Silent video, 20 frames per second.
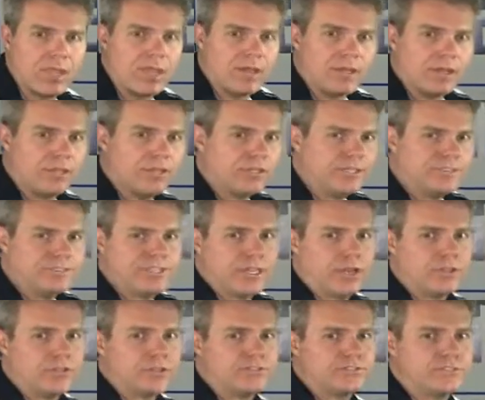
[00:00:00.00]
Now you can
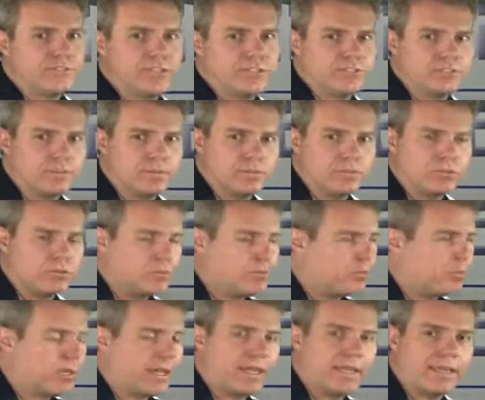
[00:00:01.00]
tell the system to
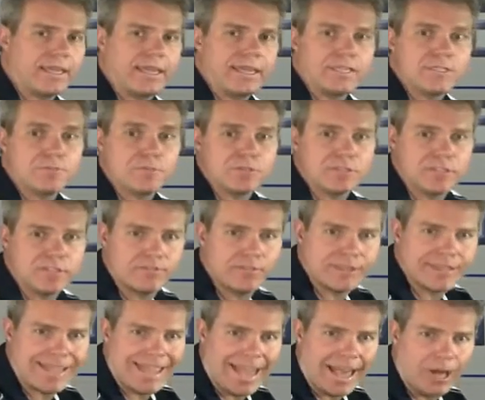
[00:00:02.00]
play a
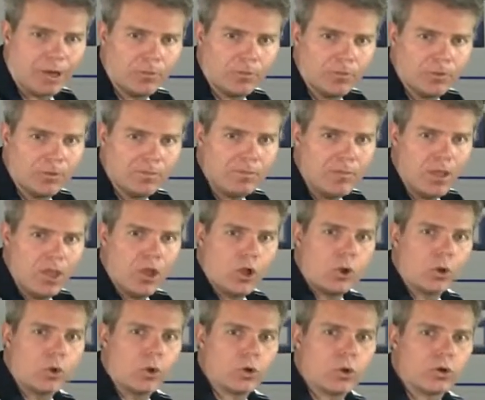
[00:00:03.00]
specific album,
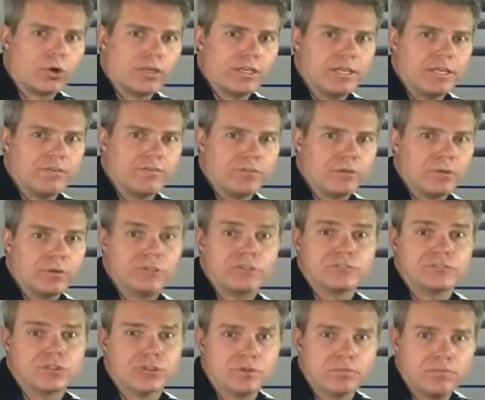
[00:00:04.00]
or if you're in a
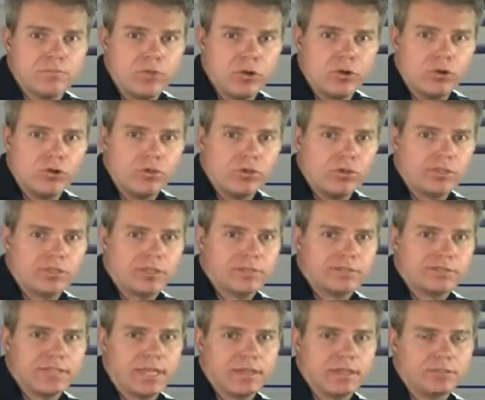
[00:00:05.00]
certain mood, you can
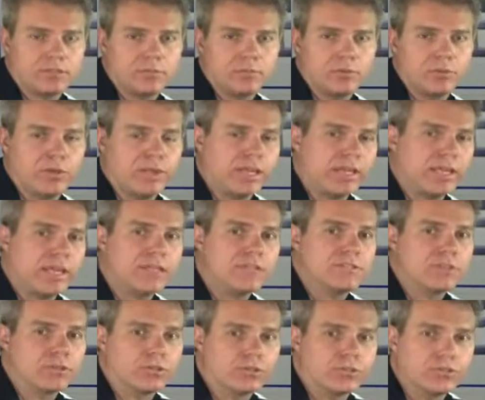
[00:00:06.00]
tell it to play a
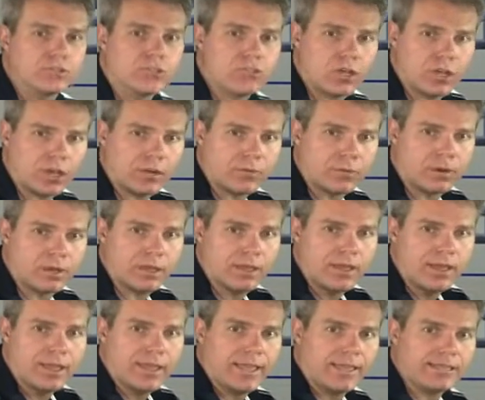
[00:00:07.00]
certain genre.
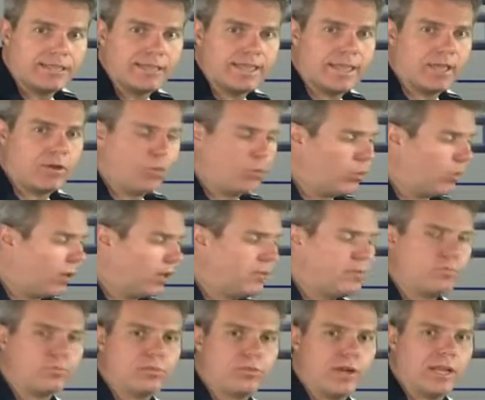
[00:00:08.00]
Again,
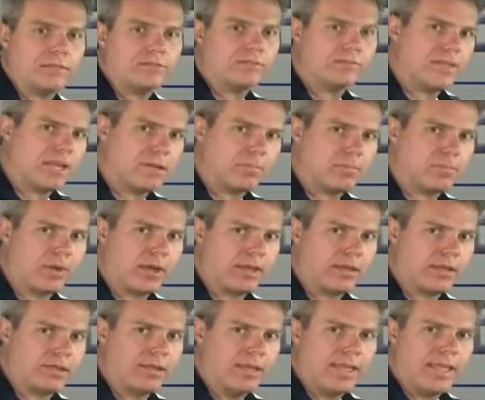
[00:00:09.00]
one press of that
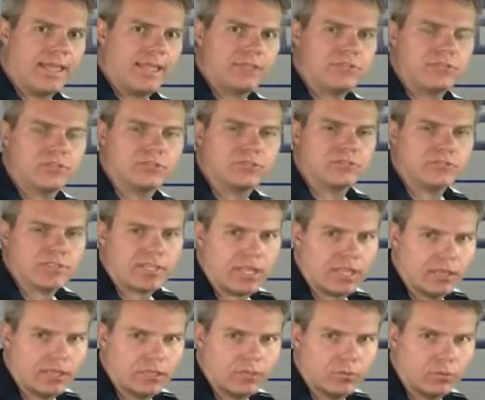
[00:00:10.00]
button and just
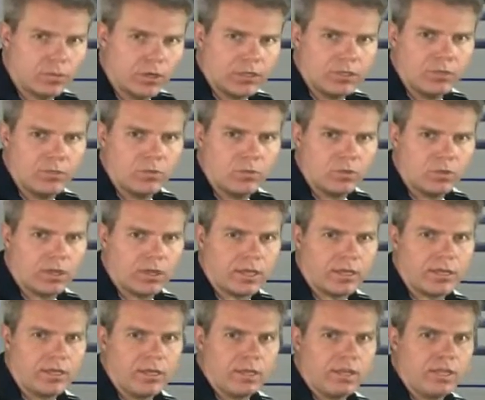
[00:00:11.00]
tell it what you
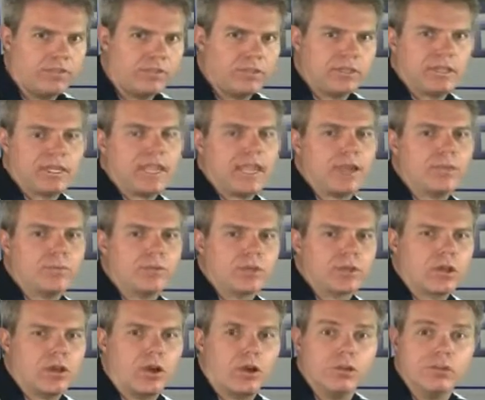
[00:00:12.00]
want. If you can't
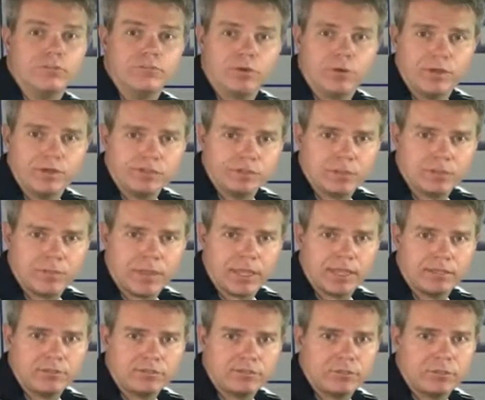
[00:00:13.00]
recall the voice
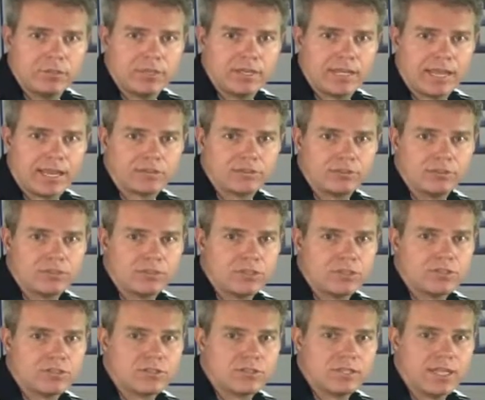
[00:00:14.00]
commands, you can actually
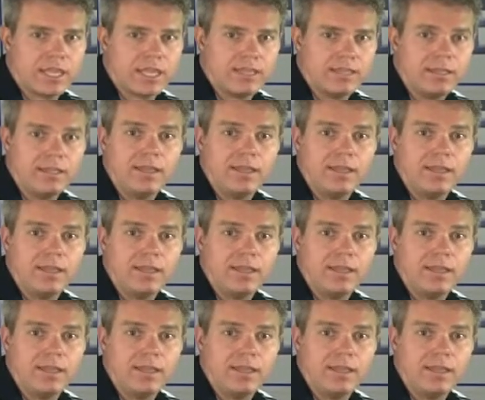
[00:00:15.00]
just say